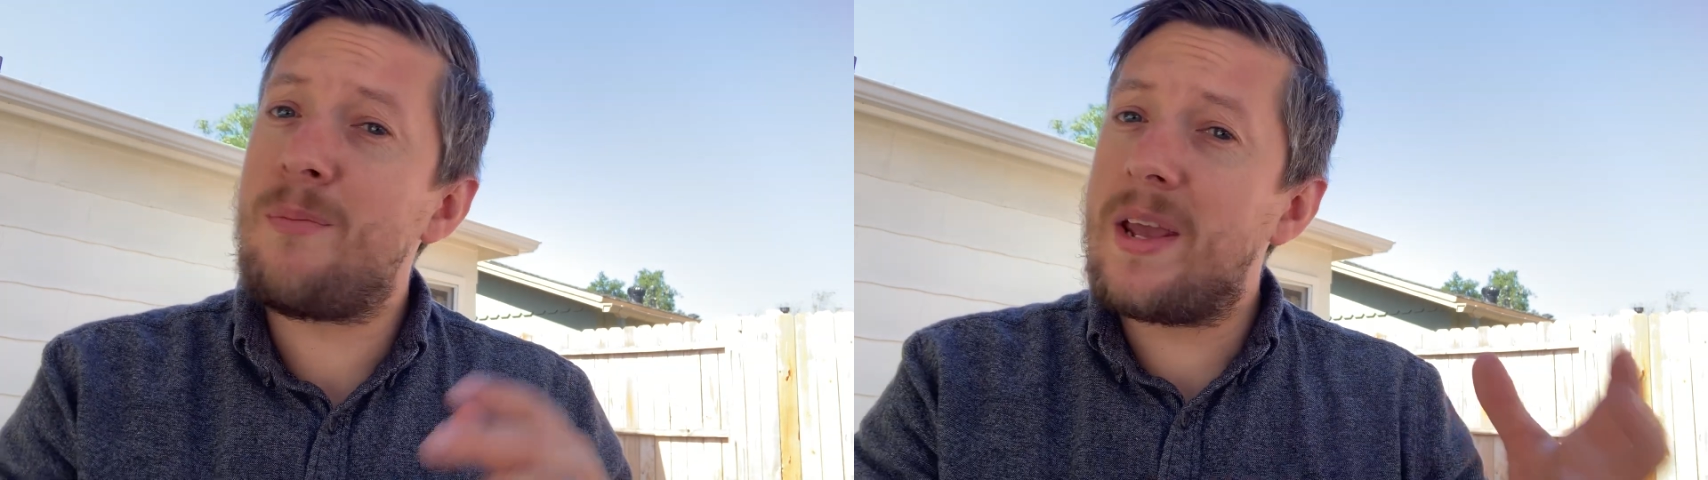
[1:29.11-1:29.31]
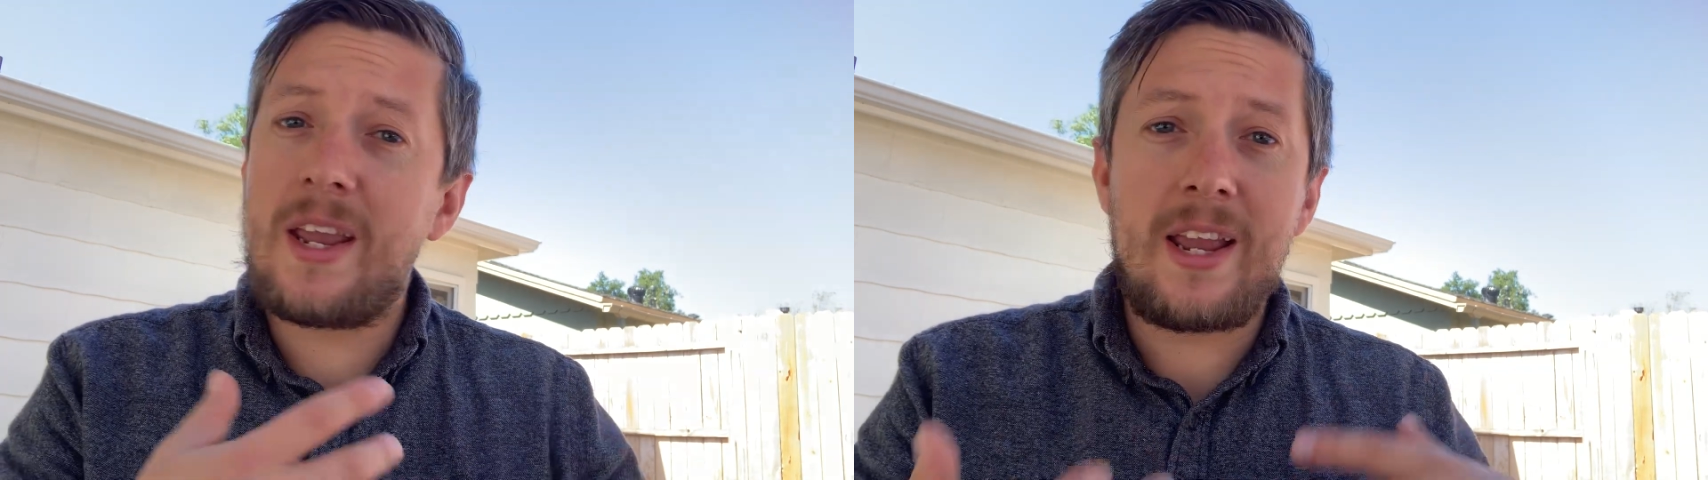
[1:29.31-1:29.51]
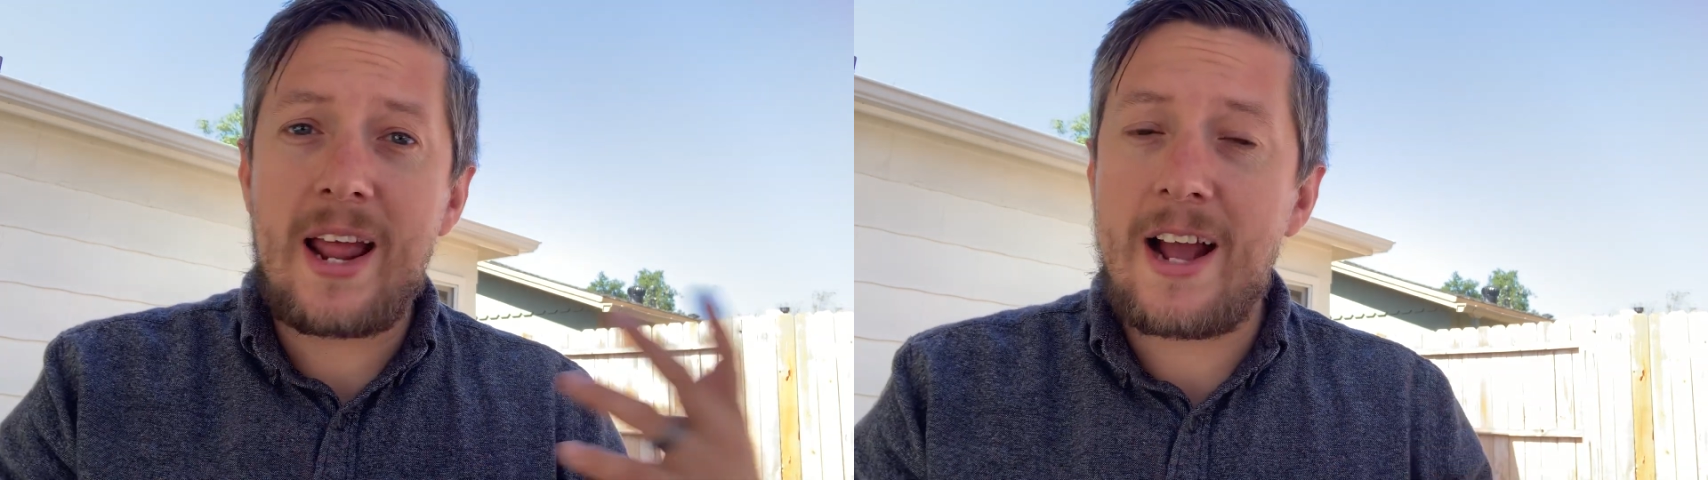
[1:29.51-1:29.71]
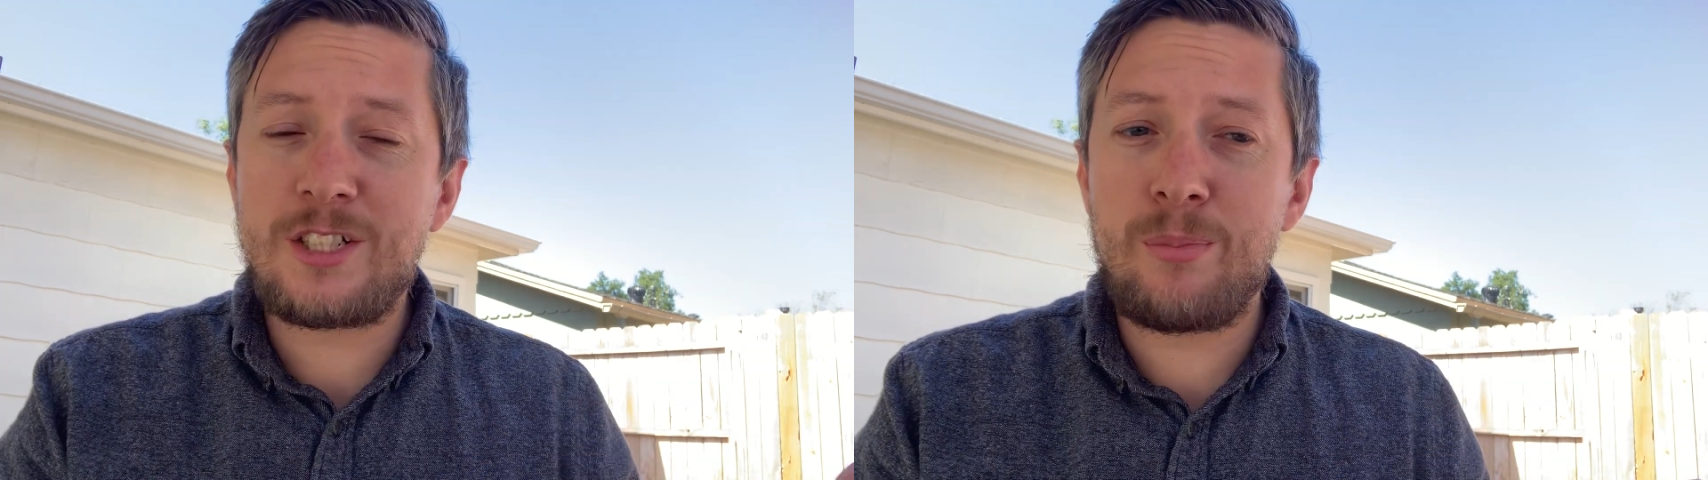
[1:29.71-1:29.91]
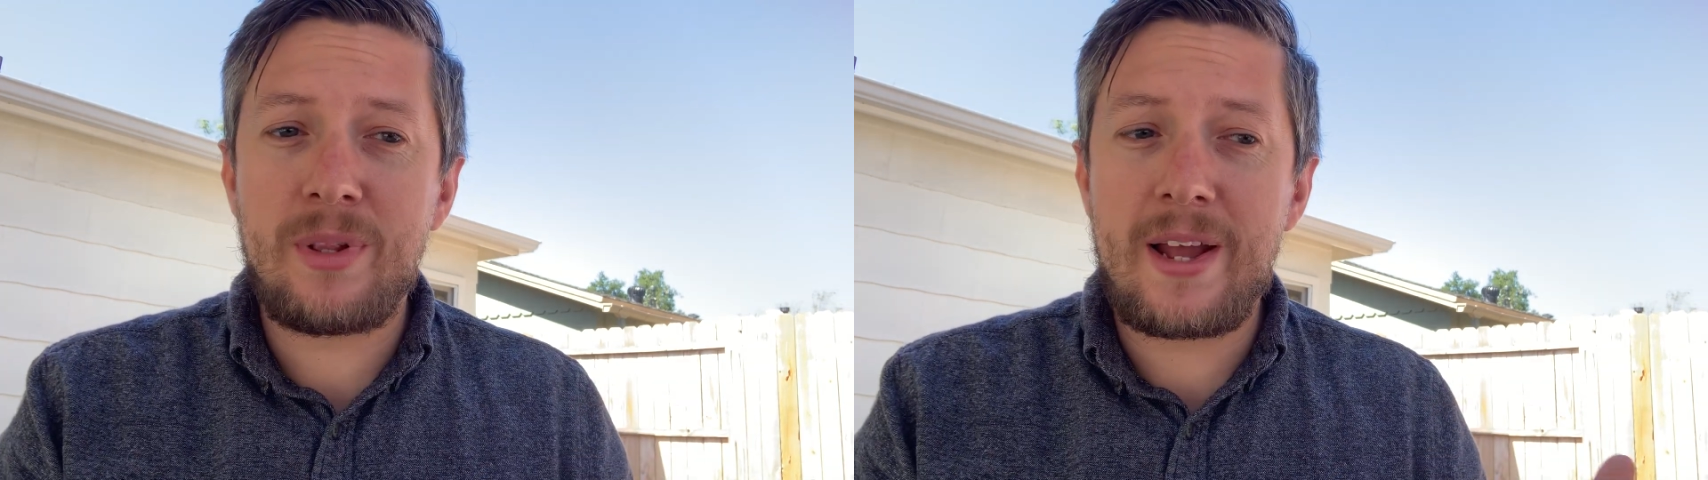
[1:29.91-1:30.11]
making an
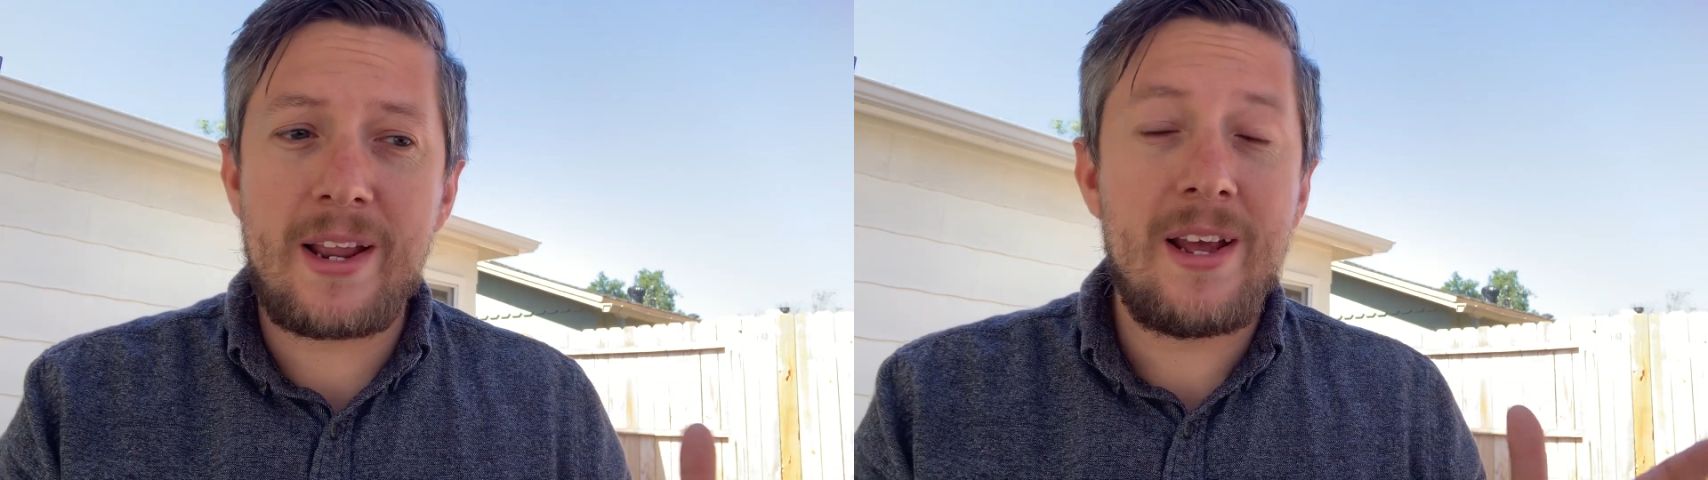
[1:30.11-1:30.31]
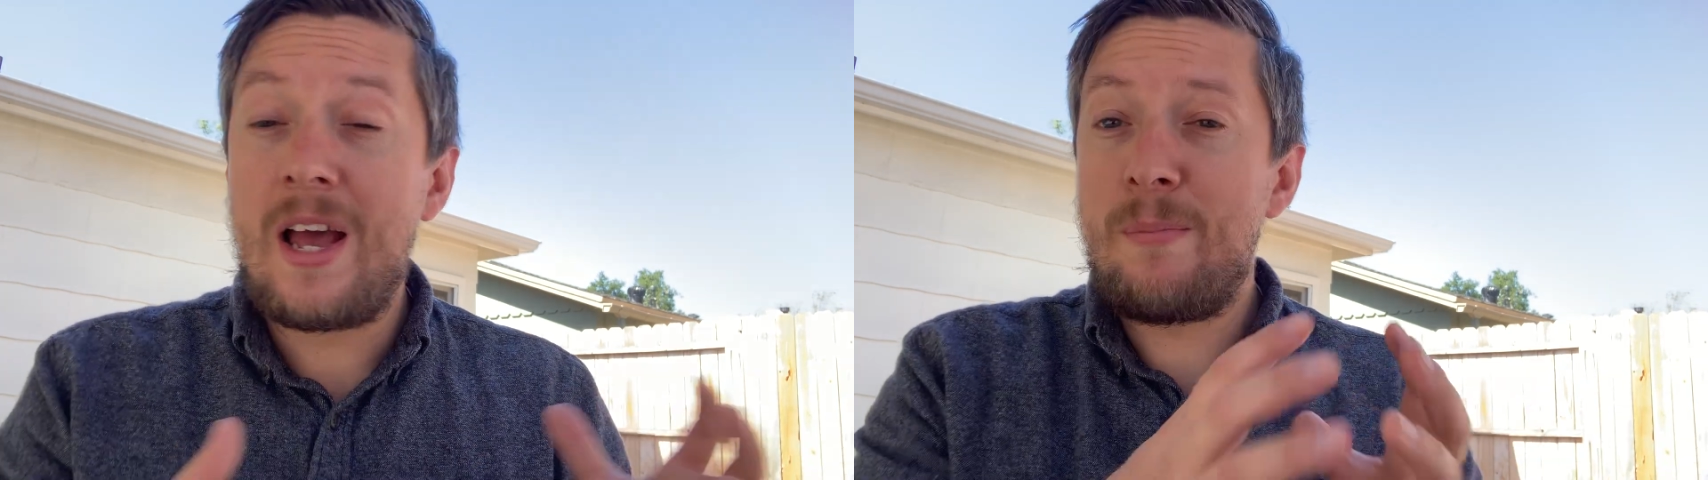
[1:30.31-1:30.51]
action plan,